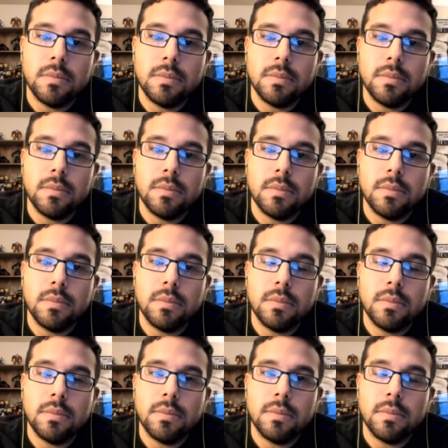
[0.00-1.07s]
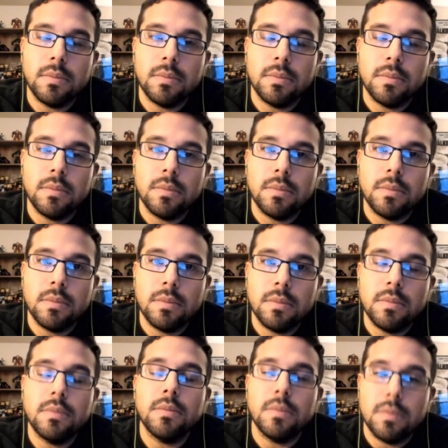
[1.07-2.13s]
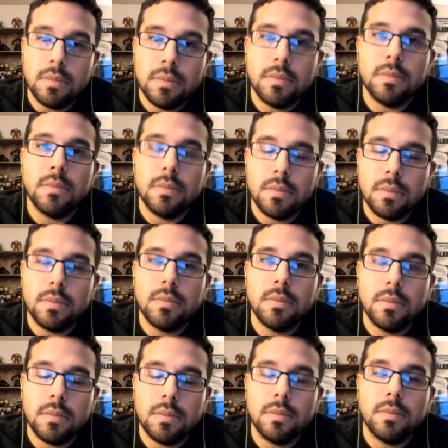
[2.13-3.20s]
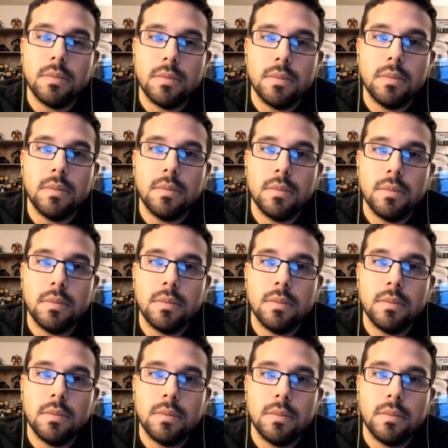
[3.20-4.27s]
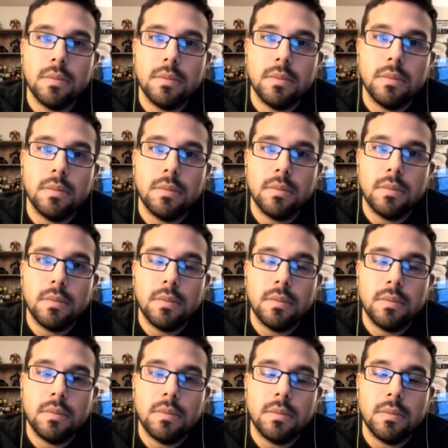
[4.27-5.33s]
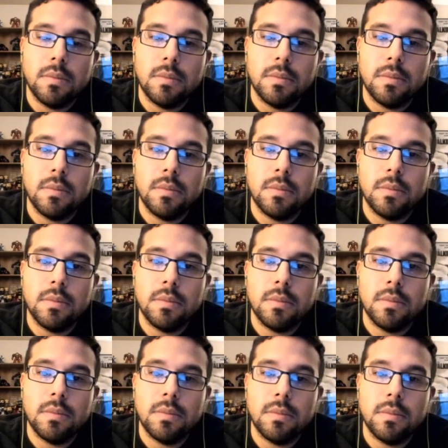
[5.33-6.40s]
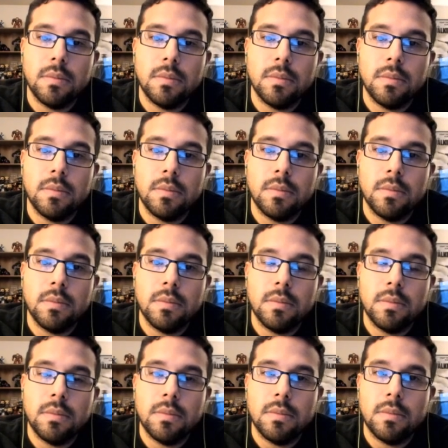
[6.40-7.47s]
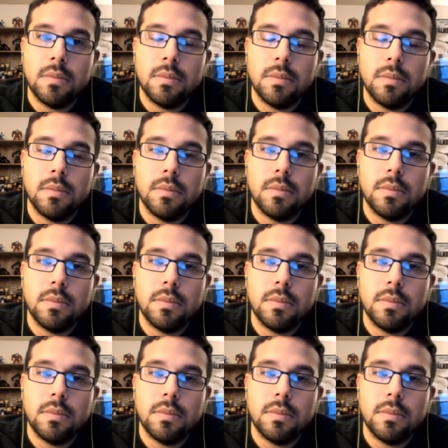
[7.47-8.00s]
[no speech]